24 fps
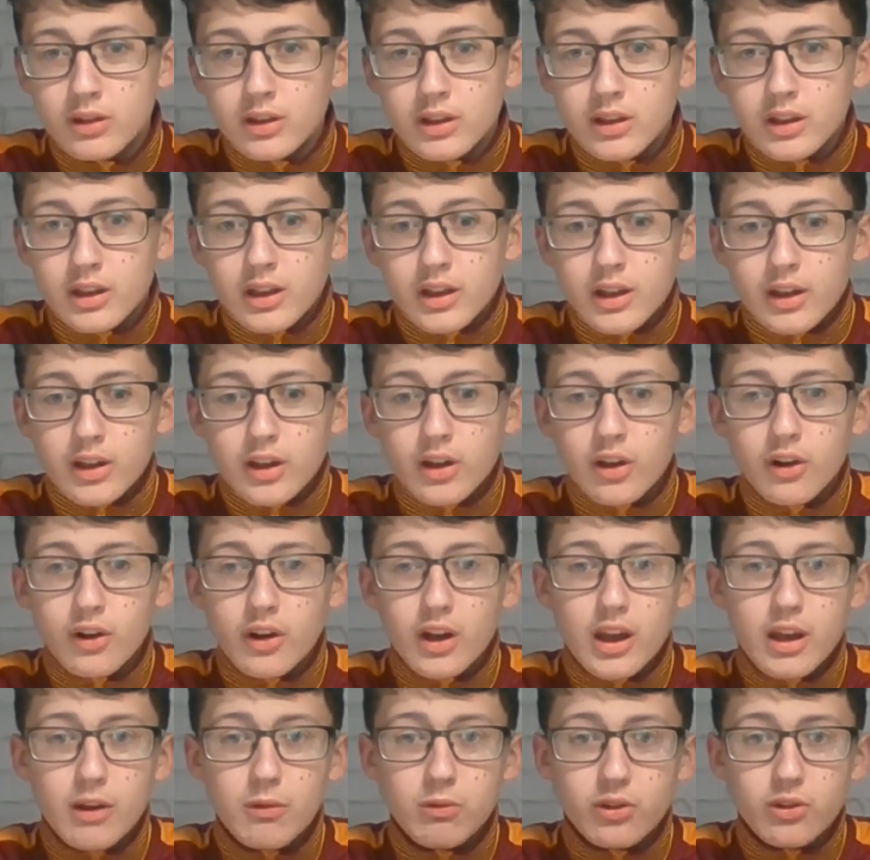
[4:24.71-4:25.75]
It was
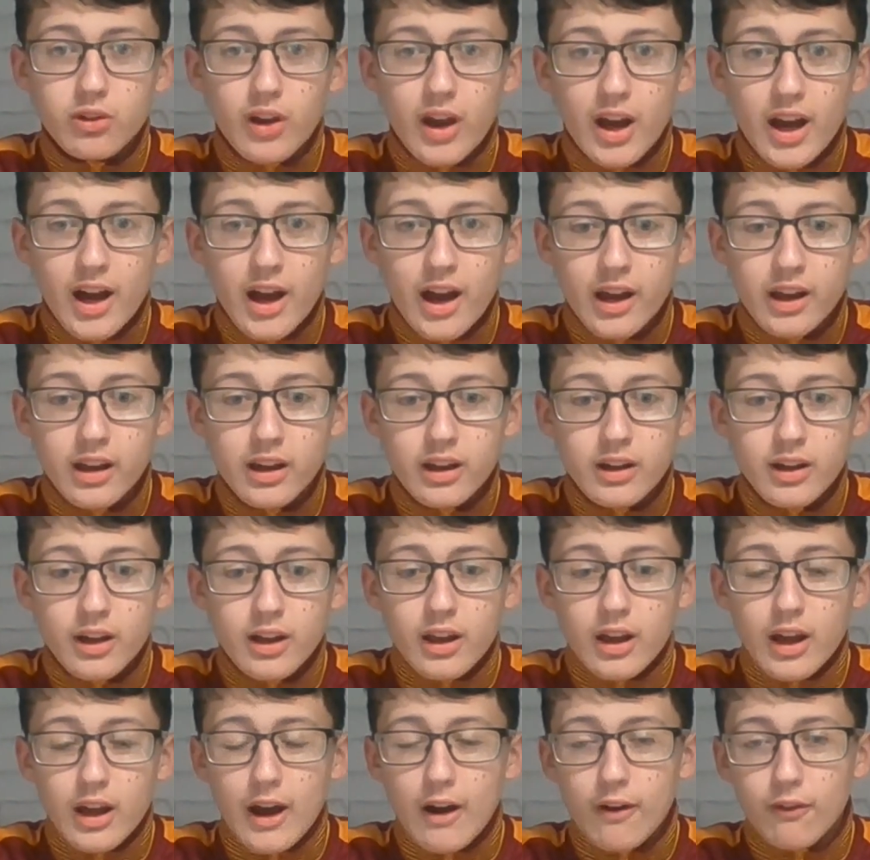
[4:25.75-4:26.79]
high.
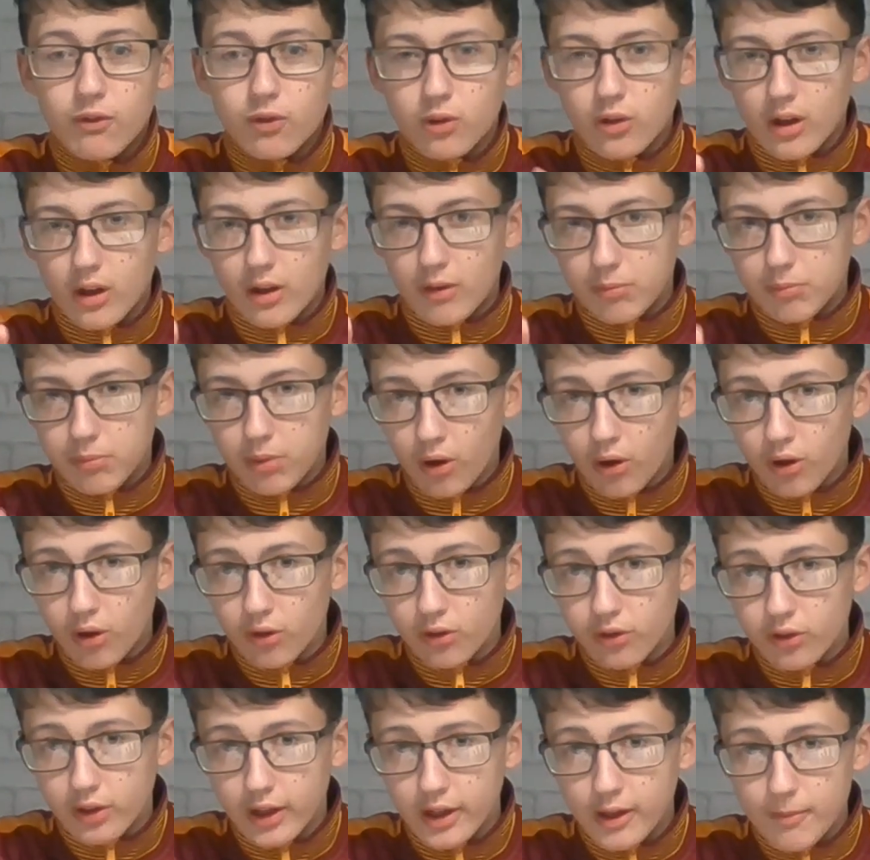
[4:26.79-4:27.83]
I've paused it
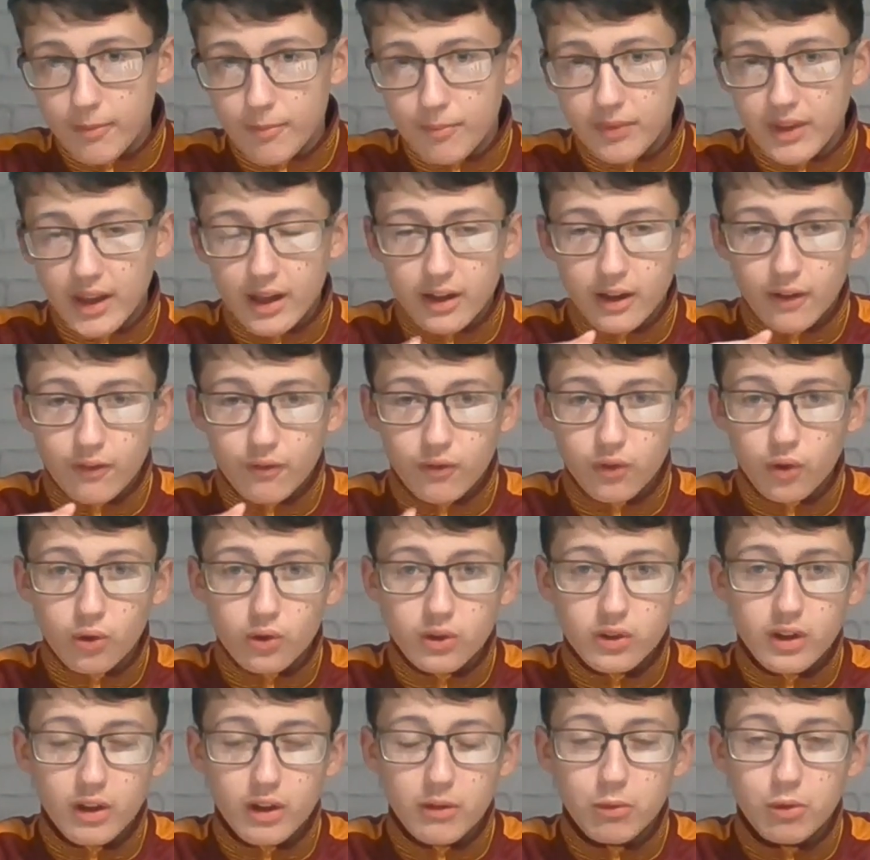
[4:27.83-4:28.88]
and I've looked. It
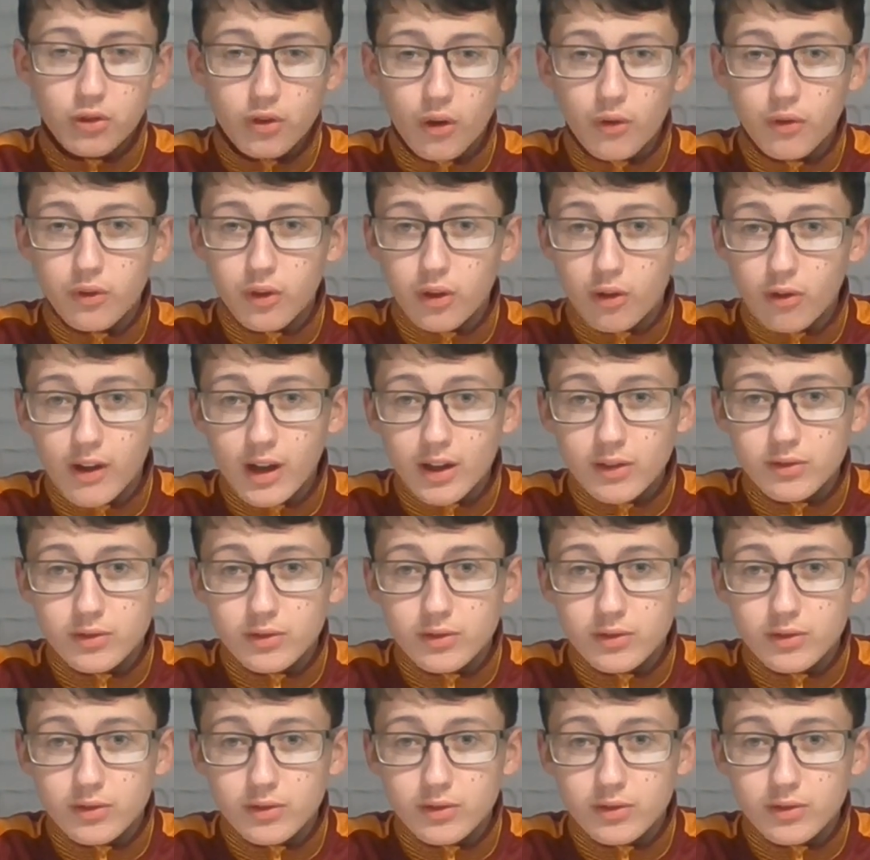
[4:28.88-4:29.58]
was off the ground.